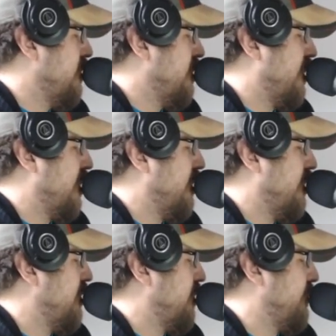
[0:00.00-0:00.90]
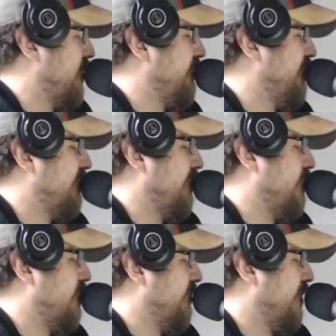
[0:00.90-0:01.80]
our postseason
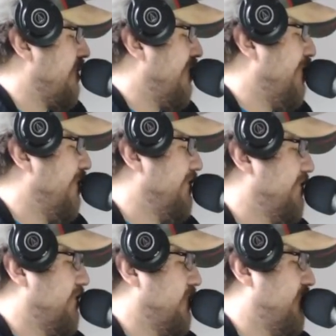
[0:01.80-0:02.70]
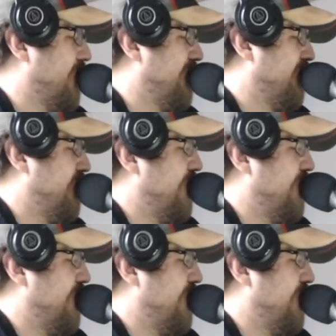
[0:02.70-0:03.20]
awards like always is the first